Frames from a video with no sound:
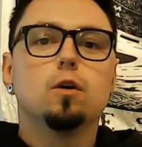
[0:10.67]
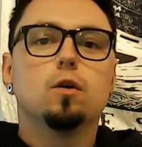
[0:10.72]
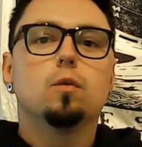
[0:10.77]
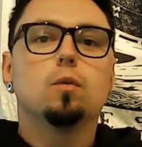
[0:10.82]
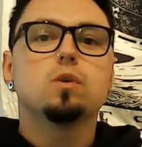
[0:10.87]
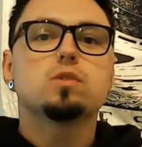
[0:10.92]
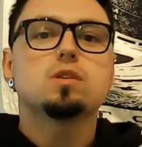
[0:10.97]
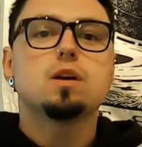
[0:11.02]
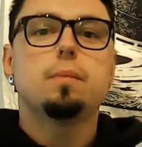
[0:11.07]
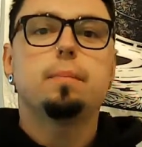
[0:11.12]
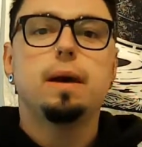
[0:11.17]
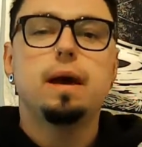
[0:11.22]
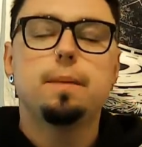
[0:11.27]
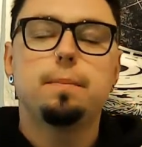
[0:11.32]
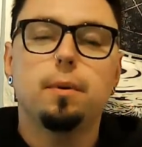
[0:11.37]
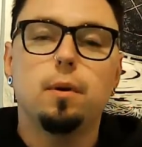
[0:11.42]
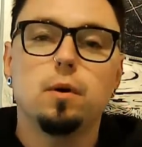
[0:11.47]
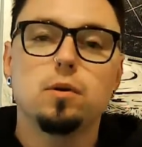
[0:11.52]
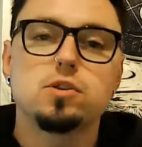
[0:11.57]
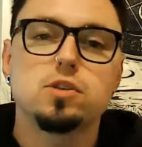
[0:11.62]
What's up,
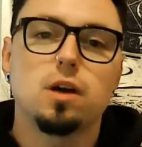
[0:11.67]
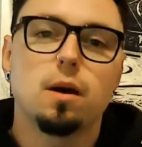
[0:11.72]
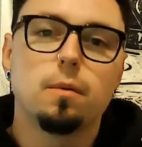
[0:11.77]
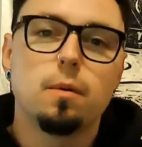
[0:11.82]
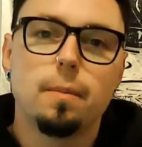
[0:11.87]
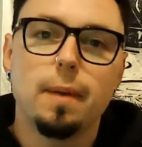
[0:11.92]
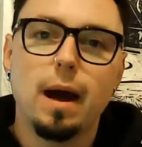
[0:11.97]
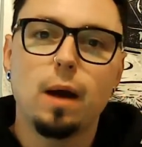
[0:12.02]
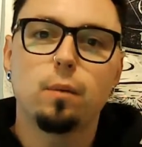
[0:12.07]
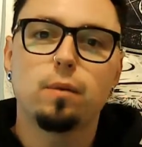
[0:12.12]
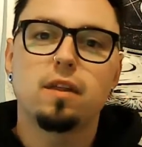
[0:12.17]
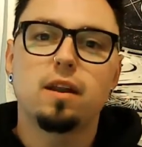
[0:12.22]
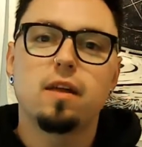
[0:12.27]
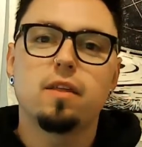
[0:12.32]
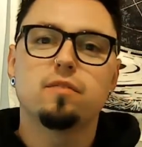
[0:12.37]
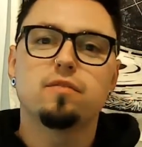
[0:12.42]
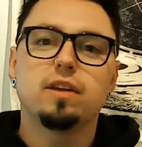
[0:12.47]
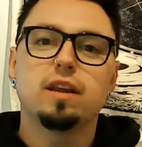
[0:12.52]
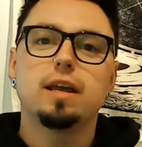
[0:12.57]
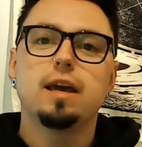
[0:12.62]
people? Simon back with
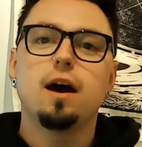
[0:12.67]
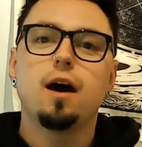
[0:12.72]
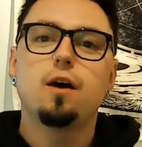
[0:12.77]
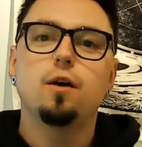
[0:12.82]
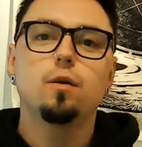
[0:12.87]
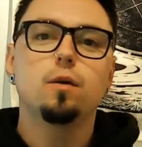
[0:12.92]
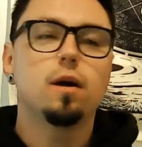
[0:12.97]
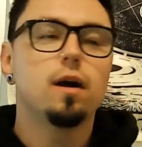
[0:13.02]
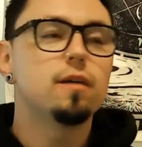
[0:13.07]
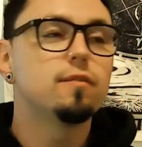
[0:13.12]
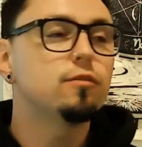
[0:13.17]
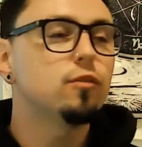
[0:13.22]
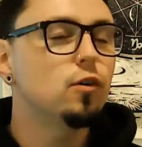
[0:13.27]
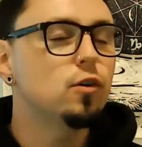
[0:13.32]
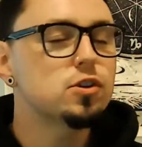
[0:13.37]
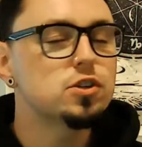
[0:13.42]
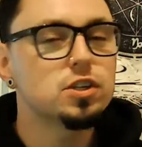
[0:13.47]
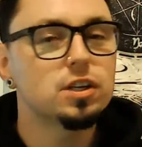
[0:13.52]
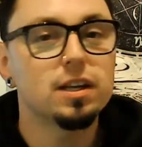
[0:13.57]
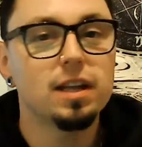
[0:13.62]
another video.
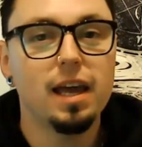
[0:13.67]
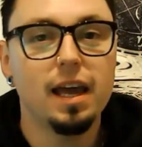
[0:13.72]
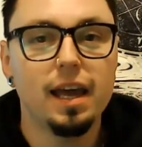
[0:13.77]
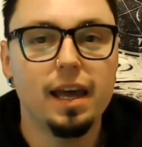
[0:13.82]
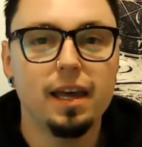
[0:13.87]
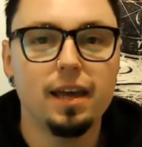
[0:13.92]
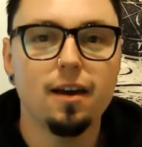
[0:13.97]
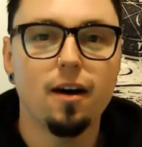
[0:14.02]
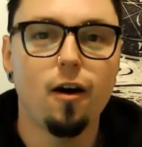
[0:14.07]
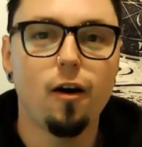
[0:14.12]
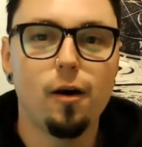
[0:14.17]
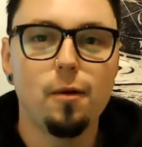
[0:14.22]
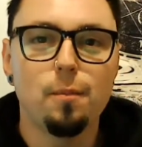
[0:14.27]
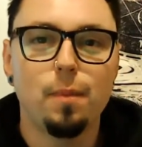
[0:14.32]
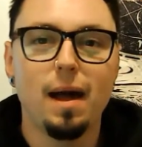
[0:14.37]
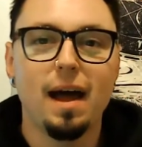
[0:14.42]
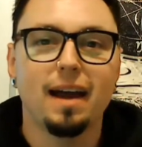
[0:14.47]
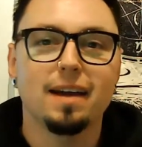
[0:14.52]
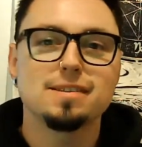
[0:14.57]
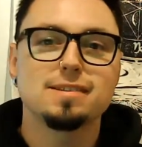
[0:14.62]
Unfortunately, I'm
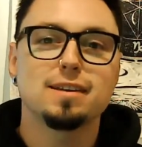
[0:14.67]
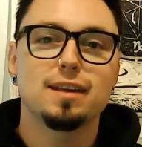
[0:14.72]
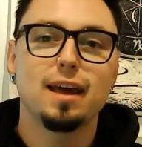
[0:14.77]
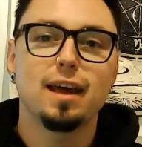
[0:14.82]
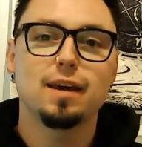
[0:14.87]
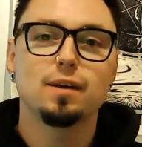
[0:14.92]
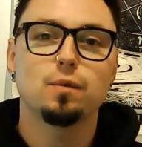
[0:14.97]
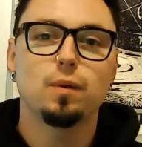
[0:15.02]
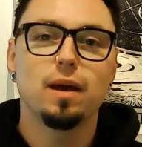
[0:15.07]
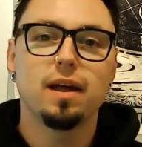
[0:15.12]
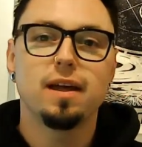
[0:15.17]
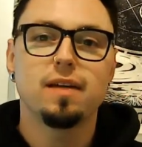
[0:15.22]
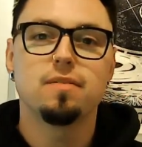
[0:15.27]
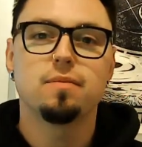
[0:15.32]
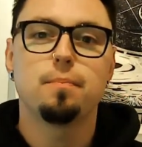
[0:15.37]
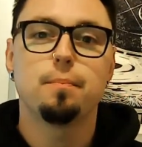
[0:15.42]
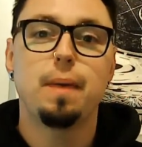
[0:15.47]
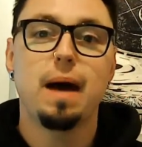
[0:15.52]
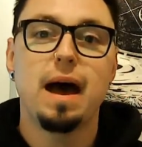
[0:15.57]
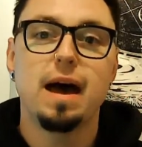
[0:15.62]
packed today
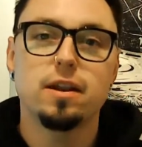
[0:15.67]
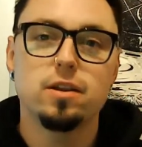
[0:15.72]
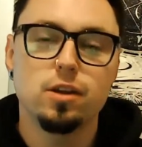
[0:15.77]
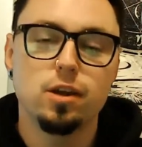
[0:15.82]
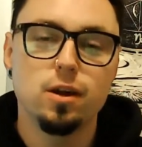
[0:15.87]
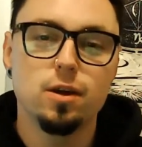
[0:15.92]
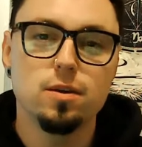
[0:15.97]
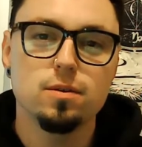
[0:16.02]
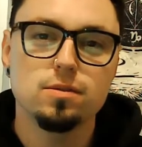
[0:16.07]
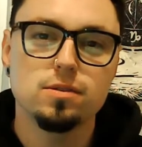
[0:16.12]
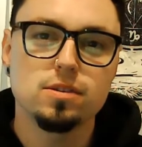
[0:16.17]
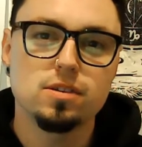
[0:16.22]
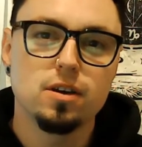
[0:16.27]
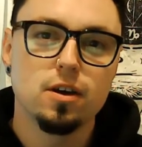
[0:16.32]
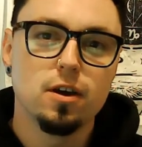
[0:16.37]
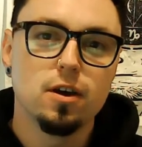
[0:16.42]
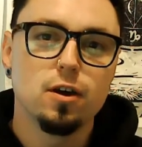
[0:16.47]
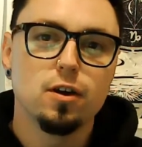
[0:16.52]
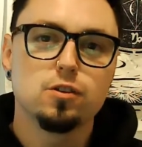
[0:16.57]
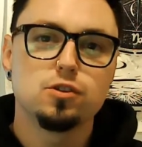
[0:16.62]
with bad news.
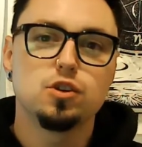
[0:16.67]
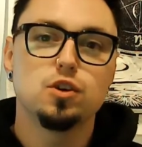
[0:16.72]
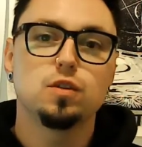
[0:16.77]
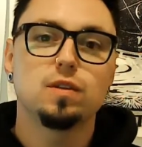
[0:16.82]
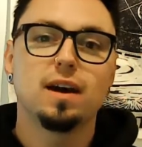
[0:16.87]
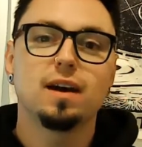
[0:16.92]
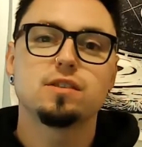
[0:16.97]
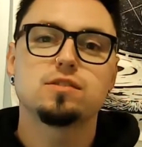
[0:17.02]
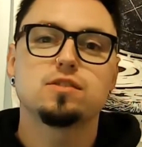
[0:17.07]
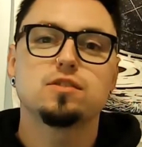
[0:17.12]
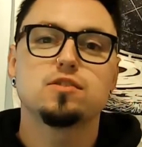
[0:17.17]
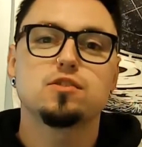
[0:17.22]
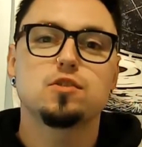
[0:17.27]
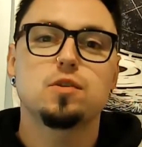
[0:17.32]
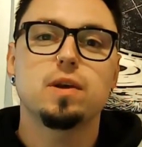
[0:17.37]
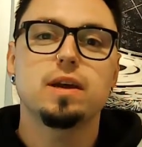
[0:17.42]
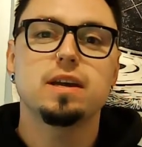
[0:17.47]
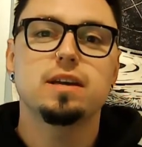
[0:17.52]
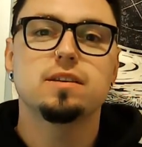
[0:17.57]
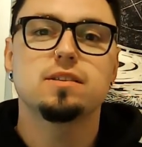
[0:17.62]
2000
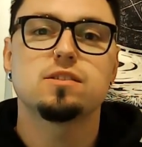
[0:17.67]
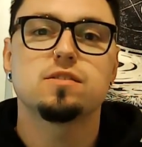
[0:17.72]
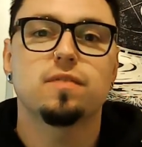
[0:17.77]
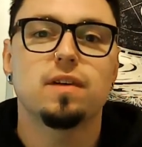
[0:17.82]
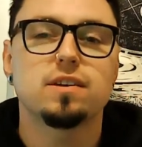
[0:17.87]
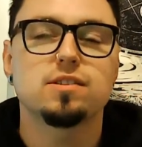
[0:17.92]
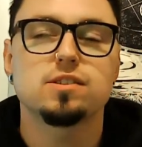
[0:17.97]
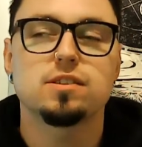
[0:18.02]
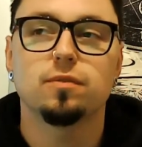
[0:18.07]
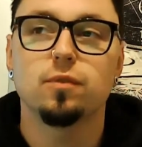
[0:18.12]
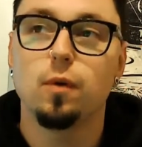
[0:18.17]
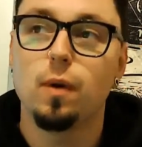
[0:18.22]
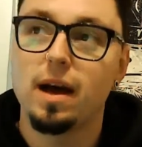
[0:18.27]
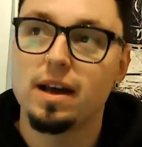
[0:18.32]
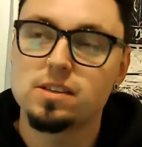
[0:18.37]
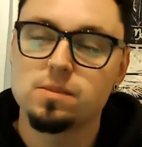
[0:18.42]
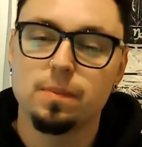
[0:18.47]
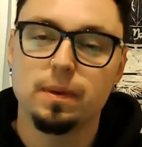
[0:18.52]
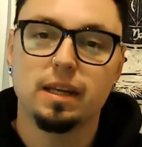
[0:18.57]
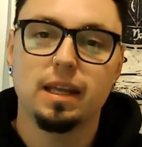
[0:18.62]
Trees Festival
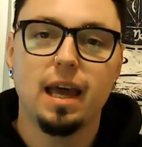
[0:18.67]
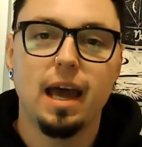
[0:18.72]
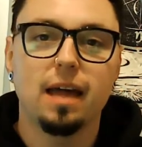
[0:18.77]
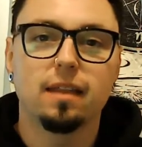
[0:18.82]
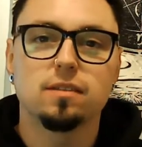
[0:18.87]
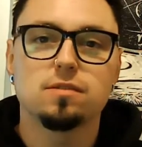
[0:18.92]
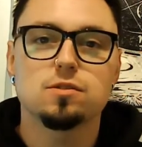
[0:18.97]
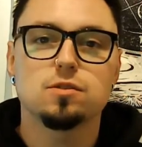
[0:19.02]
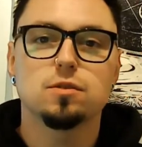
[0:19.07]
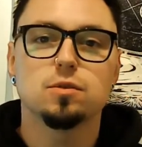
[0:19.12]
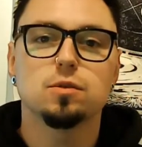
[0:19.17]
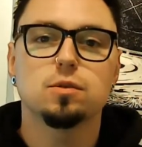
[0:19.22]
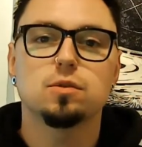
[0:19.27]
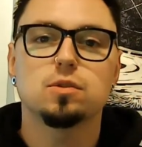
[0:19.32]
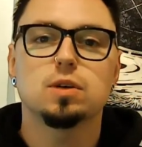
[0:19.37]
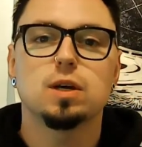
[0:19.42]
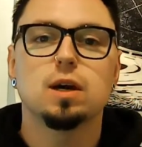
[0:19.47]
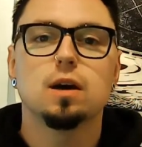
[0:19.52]
has been cancelled.